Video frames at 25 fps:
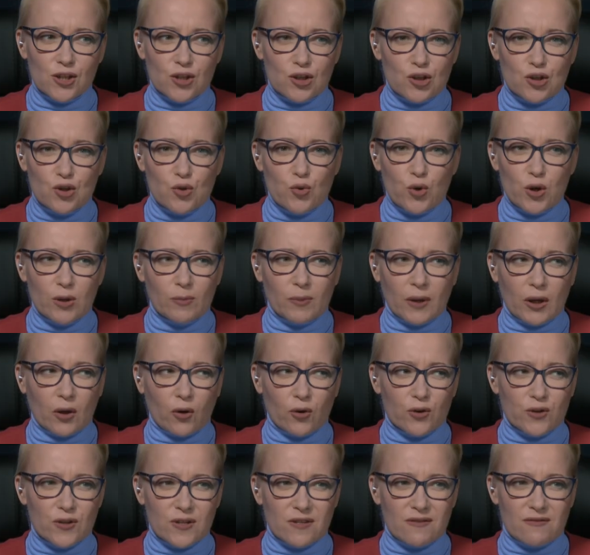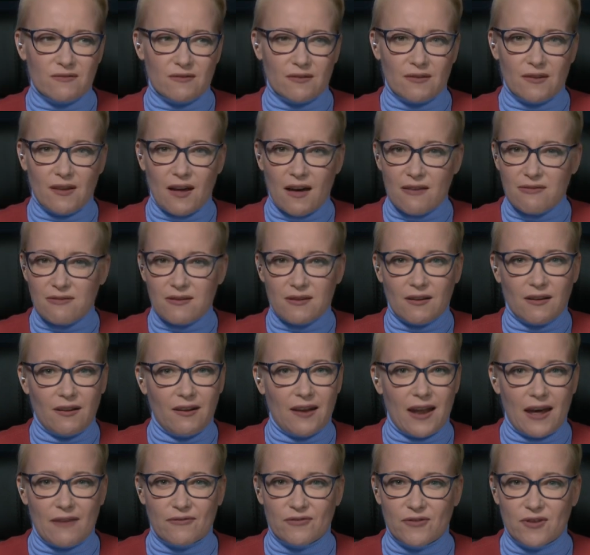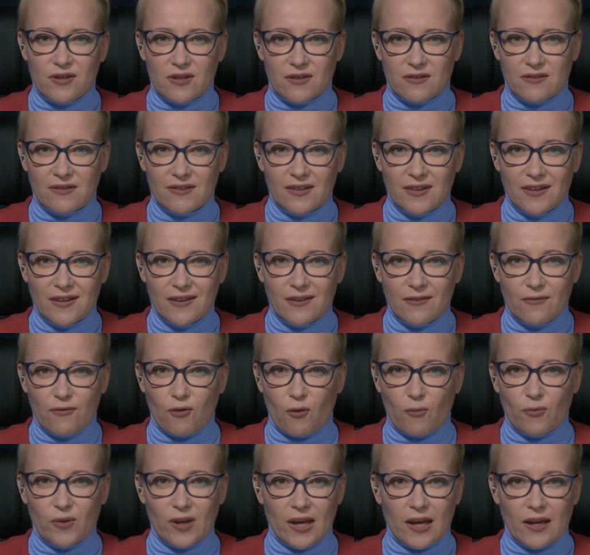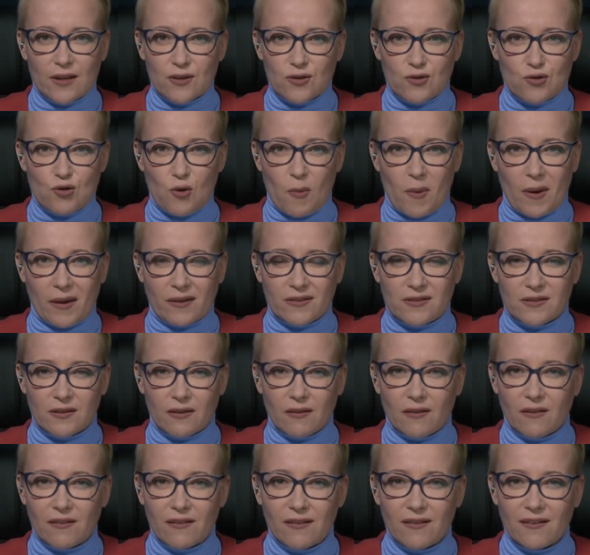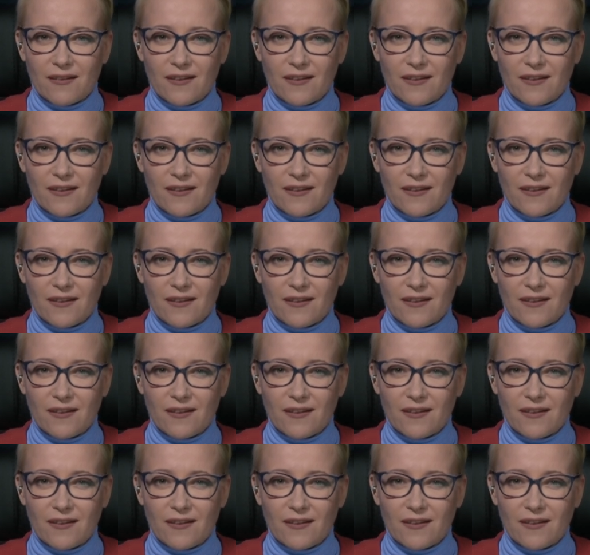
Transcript: just do it because nothing left from the instrumental?